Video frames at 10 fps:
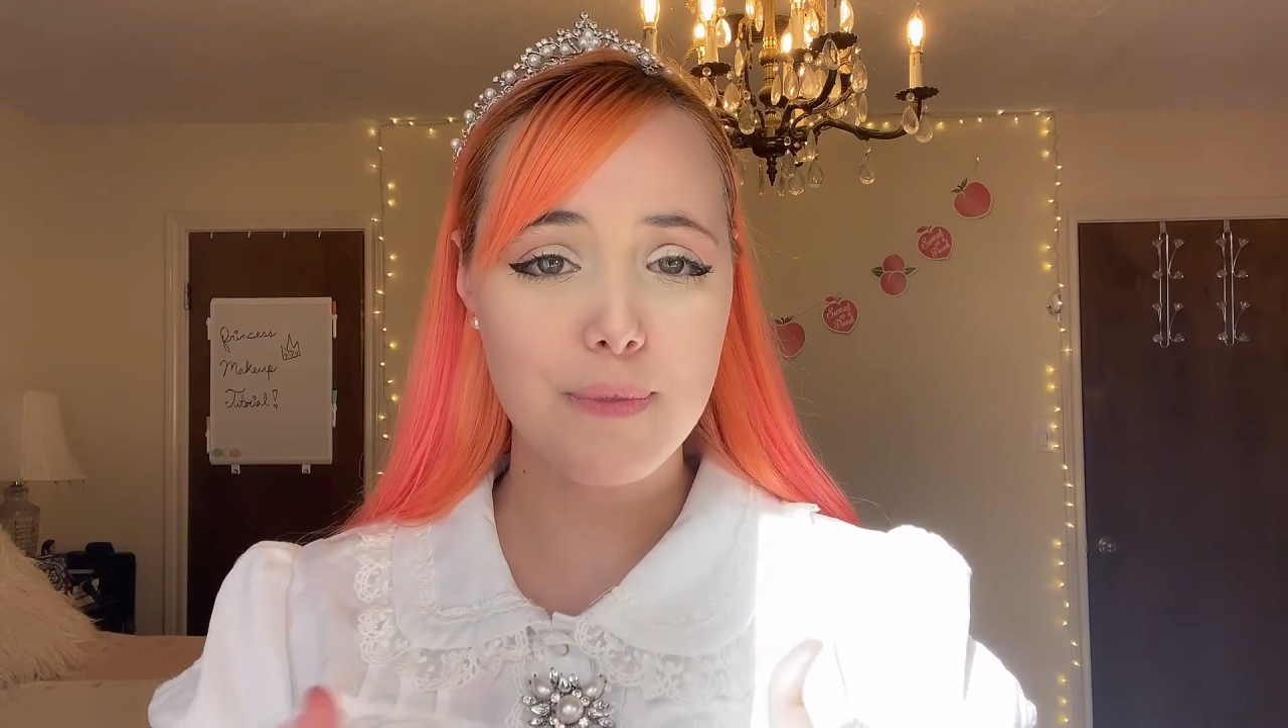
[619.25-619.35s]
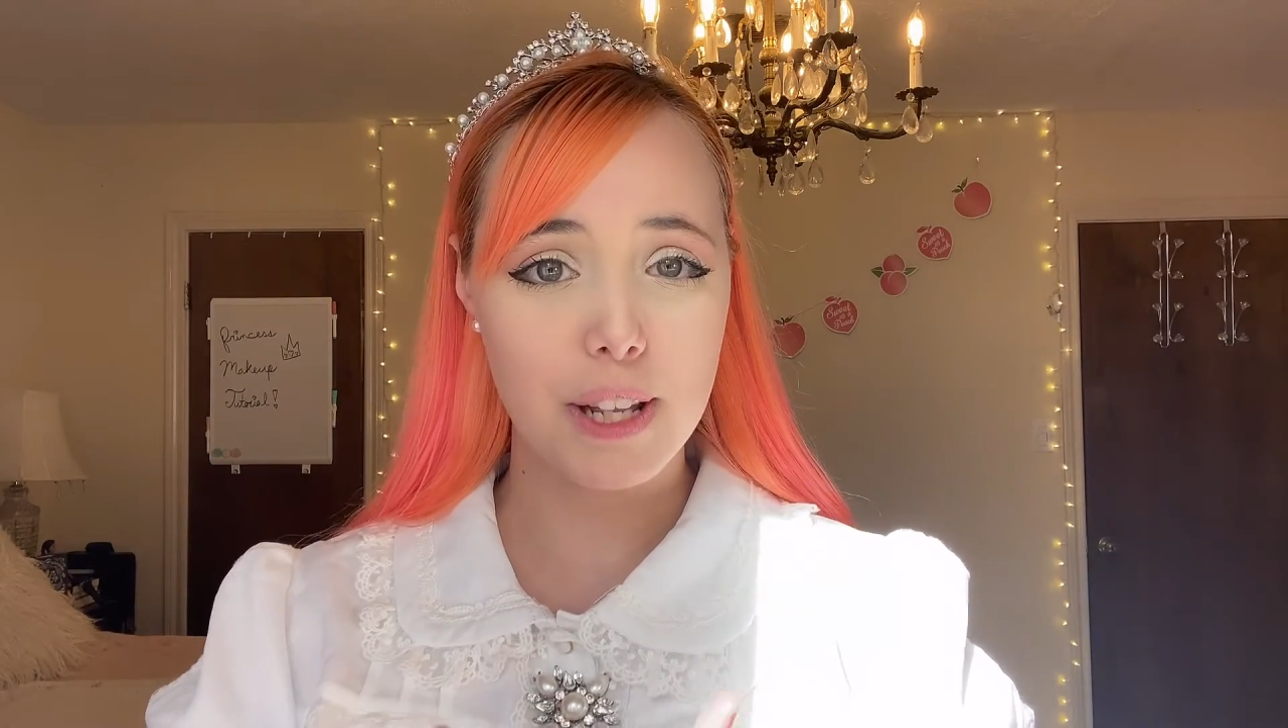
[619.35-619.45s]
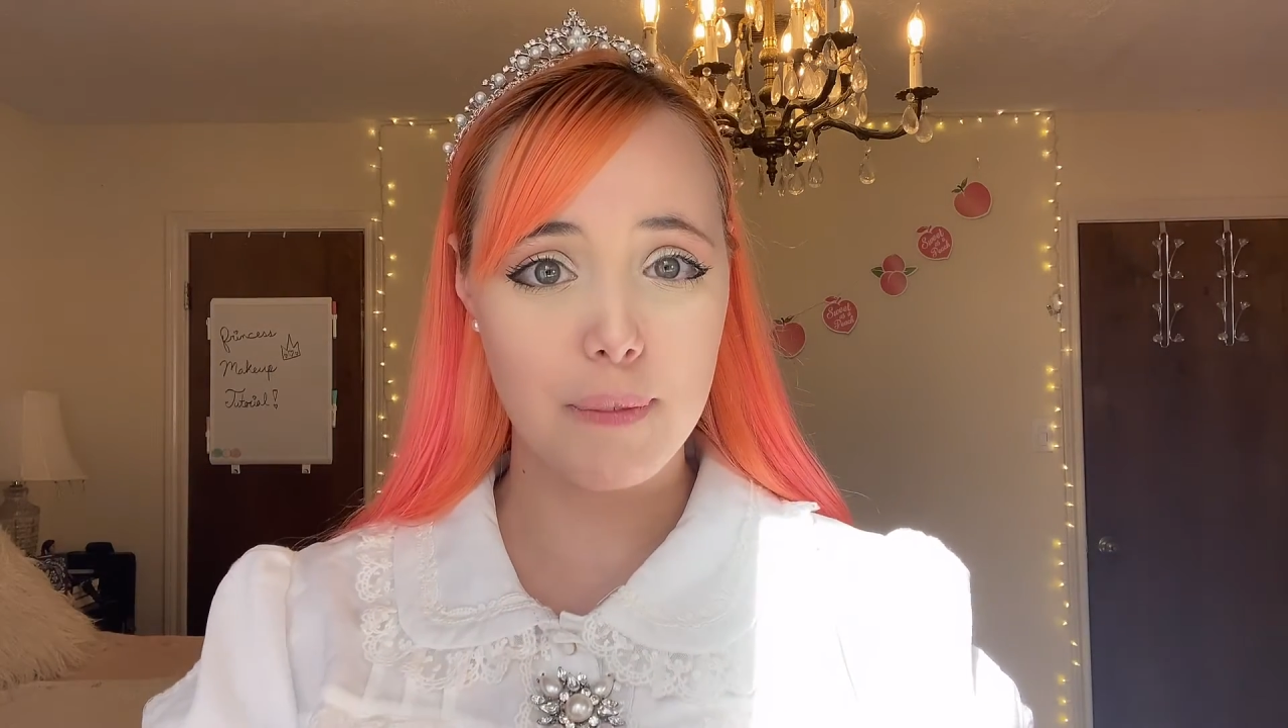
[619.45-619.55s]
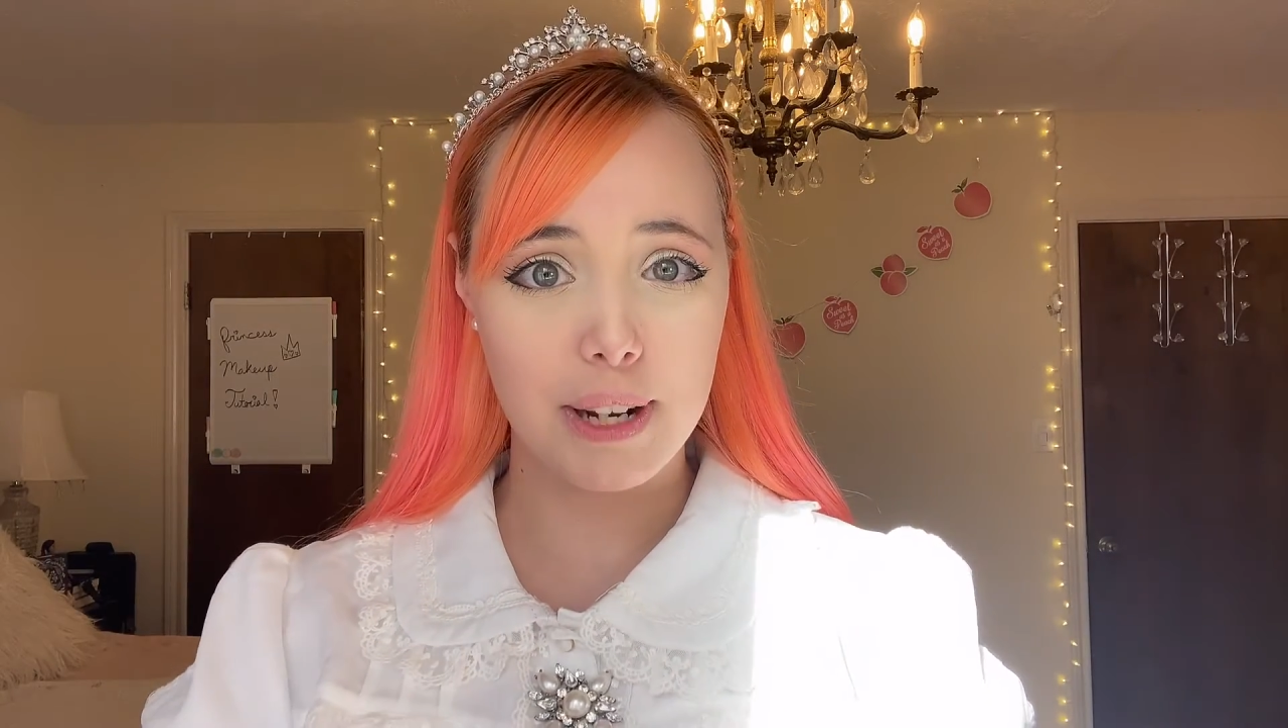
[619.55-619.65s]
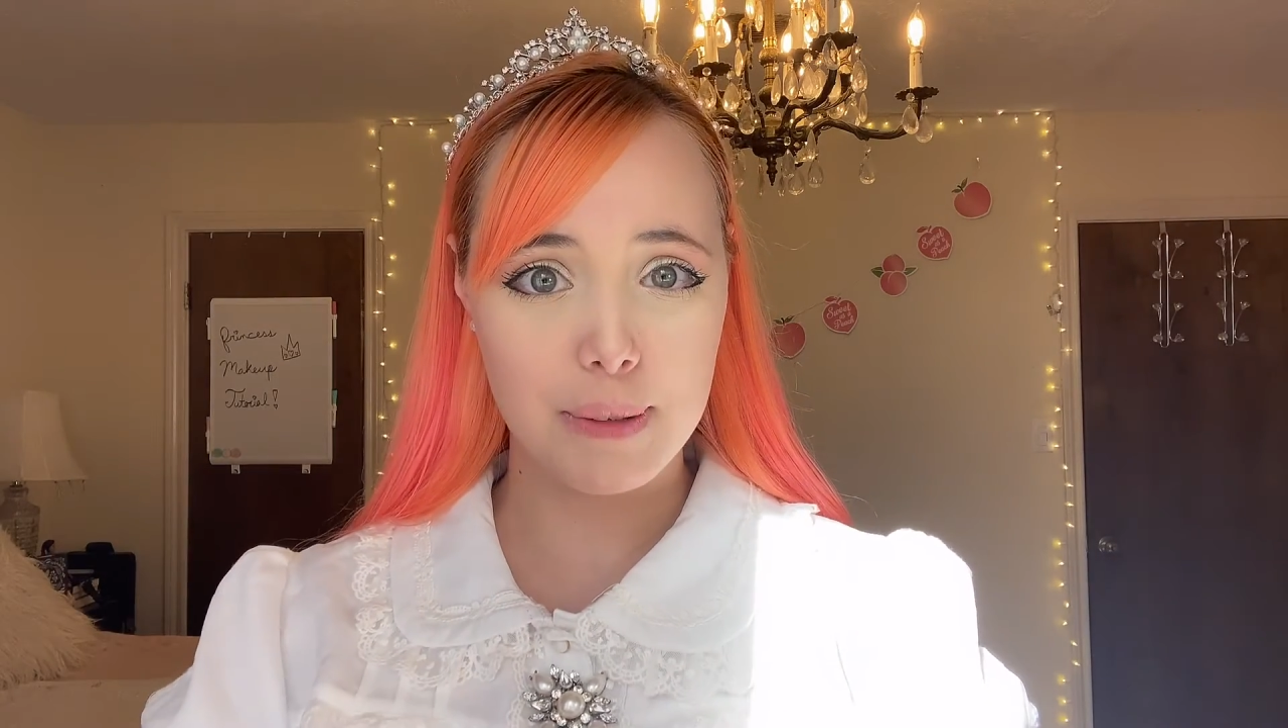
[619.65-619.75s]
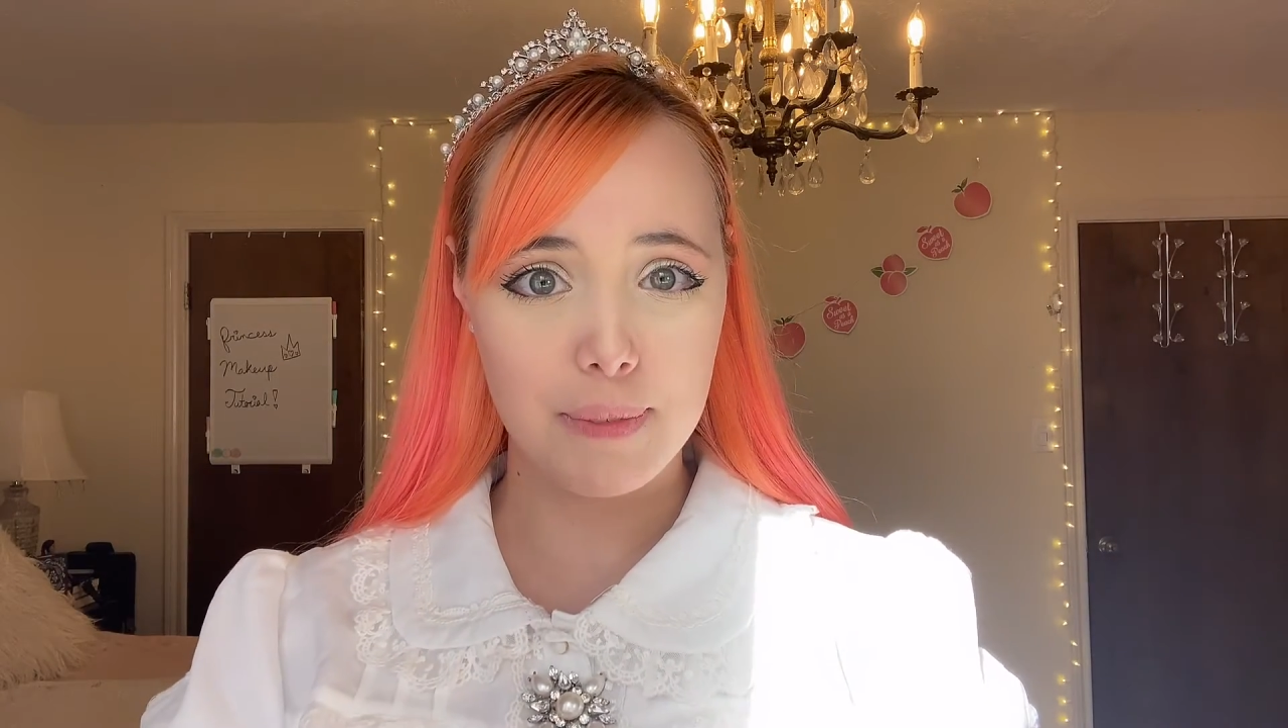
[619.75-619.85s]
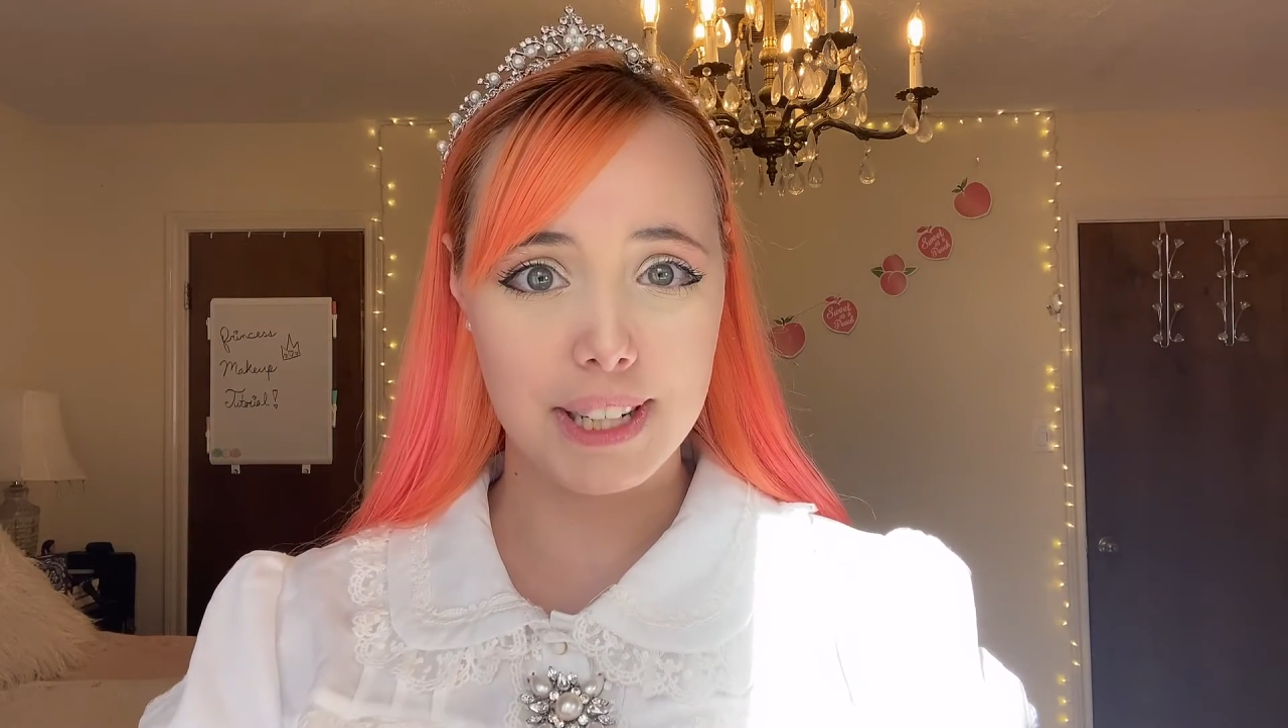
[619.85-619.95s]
small amount of